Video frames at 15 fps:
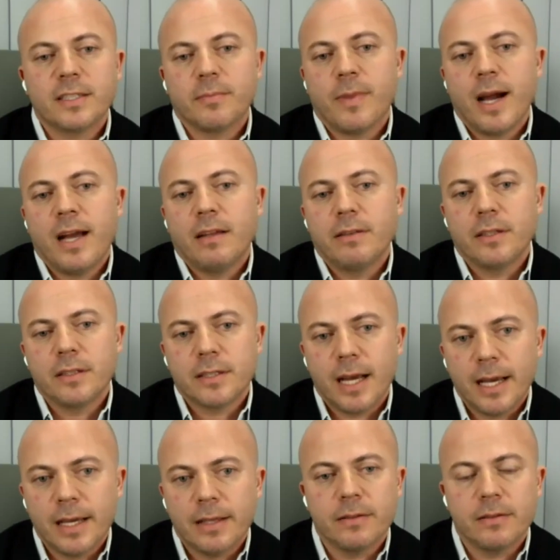lot of smile
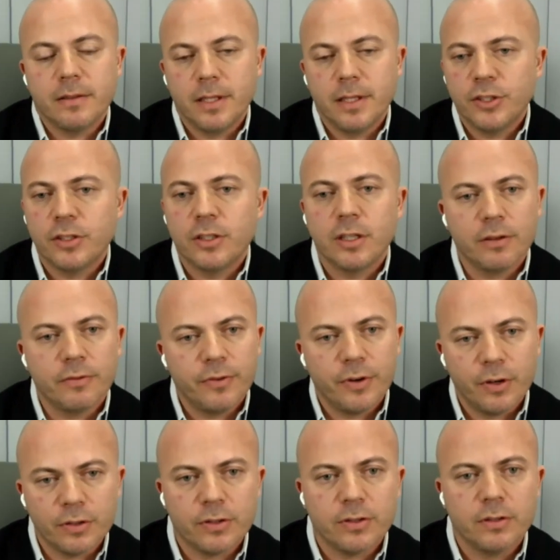design digitally
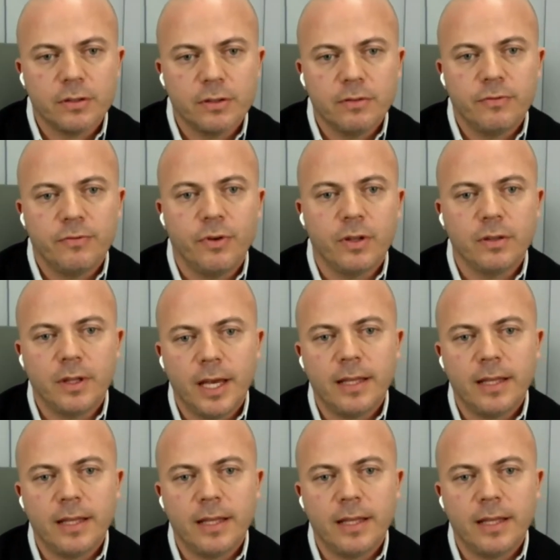first for